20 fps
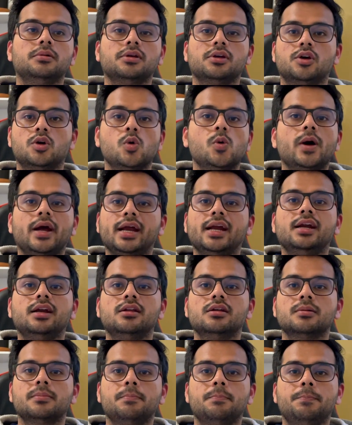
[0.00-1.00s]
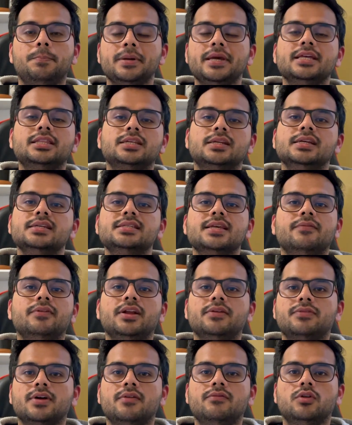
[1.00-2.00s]
go ahead, pay three hundred
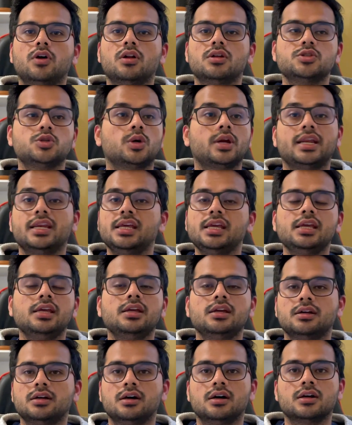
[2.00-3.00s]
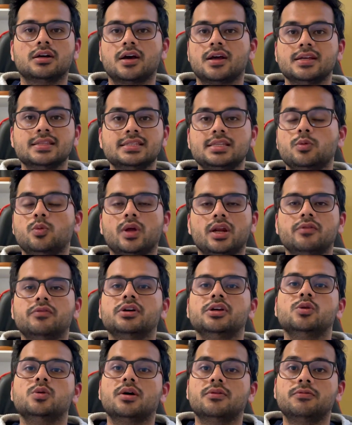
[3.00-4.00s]
seventy-five dollars or any uh, currency wherever
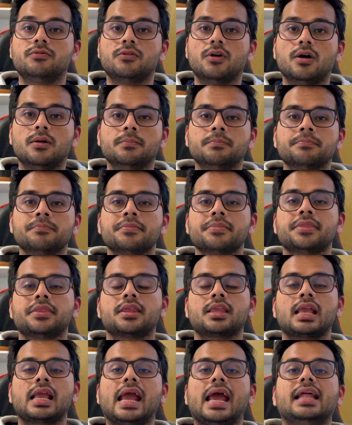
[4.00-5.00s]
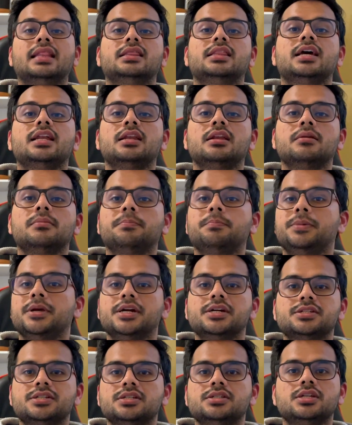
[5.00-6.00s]
you are from, and then
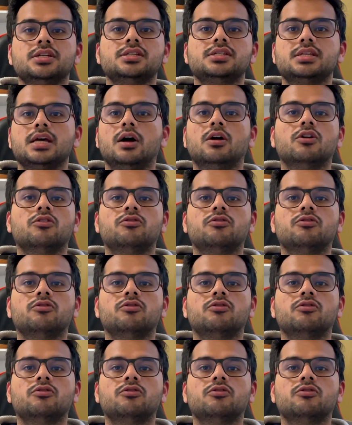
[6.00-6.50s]
Pearson just out